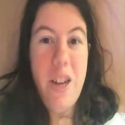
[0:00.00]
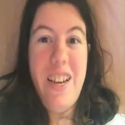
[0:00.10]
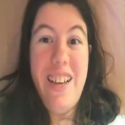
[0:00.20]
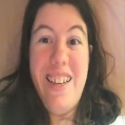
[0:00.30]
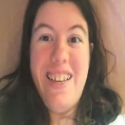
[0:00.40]

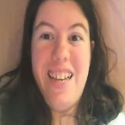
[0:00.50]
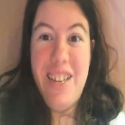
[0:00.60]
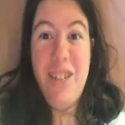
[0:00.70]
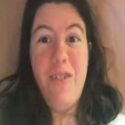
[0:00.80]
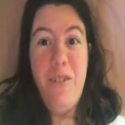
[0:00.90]
hurry in
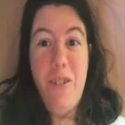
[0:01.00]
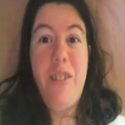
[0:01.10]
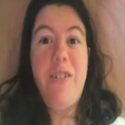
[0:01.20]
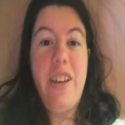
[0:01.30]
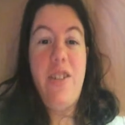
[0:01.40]
to
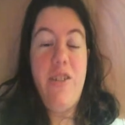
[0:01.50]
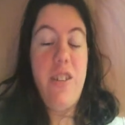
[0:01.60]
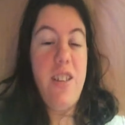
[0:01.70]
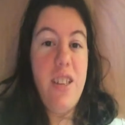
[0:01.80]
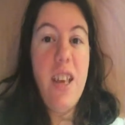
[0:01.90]
Clockwork
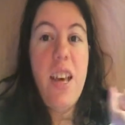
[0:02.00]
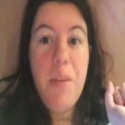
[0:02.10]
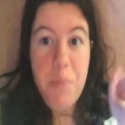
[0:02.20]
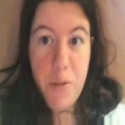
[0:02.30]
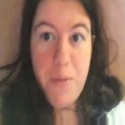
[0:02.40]
Angel because
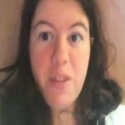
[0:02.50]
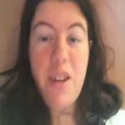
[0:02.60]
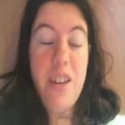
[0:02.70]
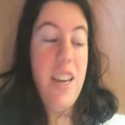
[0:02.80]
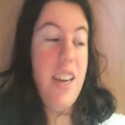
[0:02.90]

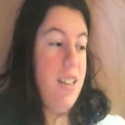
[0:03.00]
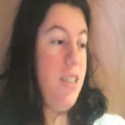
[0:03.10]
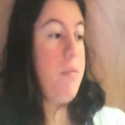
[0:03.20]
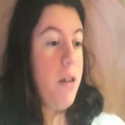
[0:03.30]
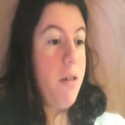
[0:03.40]
BookTube-a-Thon
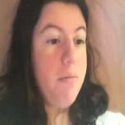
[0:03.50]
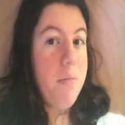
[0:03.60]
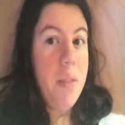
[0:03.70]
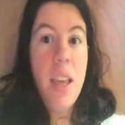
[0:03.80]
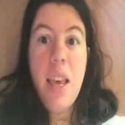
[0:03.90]
ends tomorrow
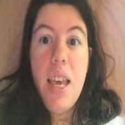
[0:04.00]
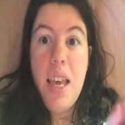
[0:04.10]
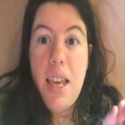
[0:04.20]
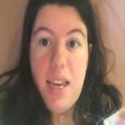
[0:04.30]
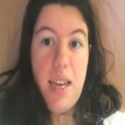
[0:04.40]

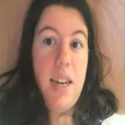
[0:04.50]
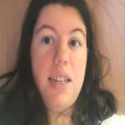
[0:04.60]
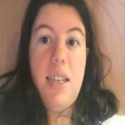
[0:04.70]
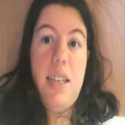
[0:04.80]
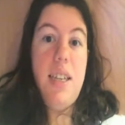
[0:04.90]
and
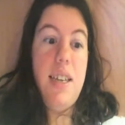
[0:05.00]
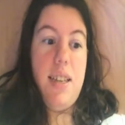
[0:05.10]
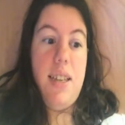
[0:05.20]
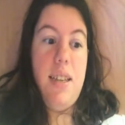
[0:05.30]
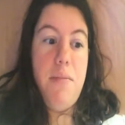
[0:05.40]
I need to
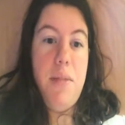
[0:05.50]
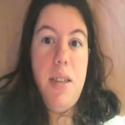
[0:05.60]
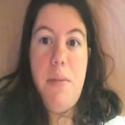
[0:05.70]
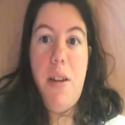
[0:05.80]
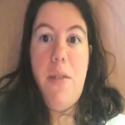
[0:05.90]
get
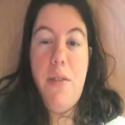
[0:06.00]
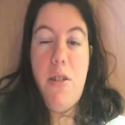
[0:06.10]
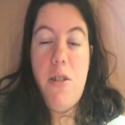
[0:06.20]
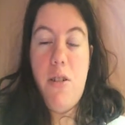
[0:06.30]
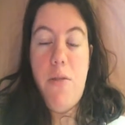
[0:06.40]
my T B R
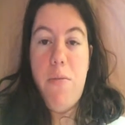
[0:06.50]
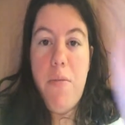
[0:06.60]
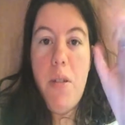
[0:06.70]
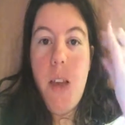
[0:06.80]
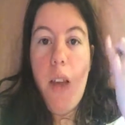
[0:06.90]
finished. So
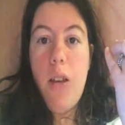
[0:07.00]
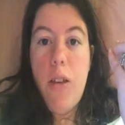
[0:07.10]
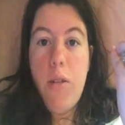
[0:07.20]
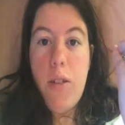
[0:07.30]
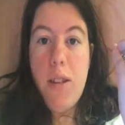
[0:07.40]

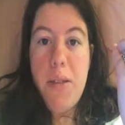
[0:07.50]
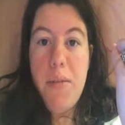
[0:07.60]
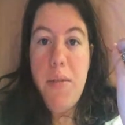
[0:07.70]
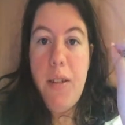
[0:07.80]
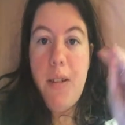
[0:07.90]
cross
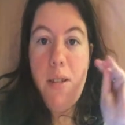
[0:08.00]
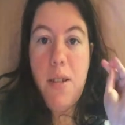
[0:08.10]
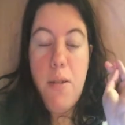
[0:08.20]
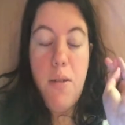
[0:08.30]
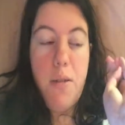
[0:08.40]
my
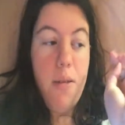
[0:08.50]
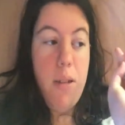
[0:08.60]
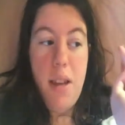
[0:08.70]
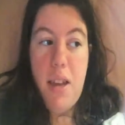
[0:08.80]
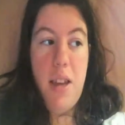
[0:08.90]
fingers
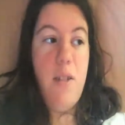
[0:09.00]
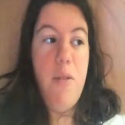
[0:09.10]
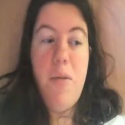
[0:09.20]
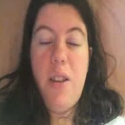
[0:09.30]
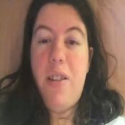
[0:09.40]
and
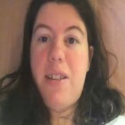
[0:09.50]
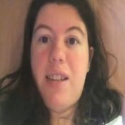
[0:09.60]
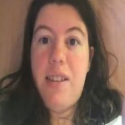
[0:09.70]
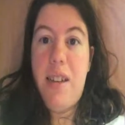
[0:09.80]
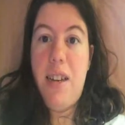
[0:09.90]
hopefully I'll get
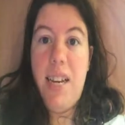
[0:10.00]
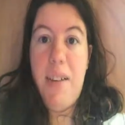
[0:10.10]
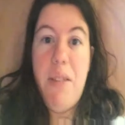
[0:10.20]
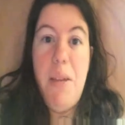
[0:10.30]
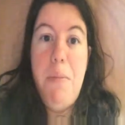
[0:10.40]
that done,
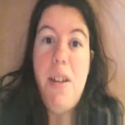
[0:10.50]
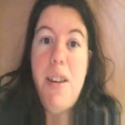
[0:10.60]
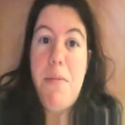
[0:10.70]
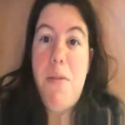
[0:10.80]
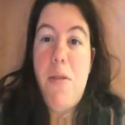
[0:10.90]
and I will keep you
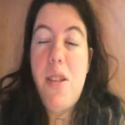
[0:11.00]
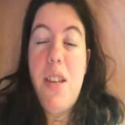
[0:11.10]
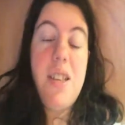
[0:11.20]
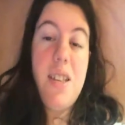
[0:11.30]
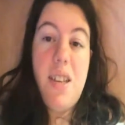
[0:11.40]
guys
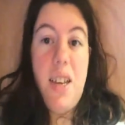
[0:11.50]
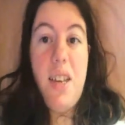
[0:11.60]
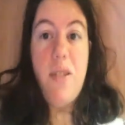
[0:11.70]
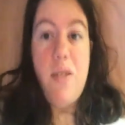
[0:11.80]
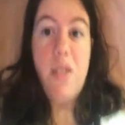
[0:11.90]
posted as the
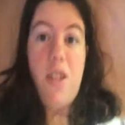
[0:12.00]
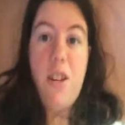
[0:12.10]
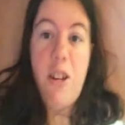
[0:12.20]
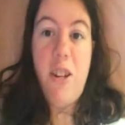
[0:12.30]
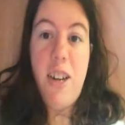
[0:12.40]
day goes
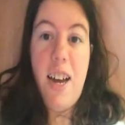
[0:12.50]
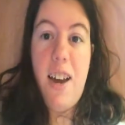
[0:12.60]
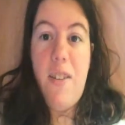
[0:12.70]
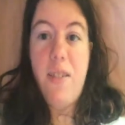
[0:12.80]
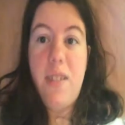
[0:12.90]
along on
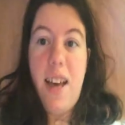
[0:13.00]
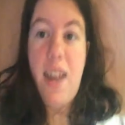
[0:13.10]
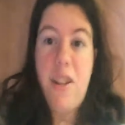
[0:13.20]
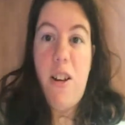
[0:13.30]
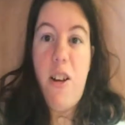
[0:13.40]
how
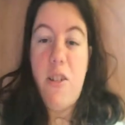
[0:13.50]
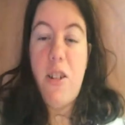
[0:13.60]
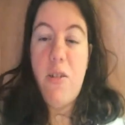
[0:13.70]
that all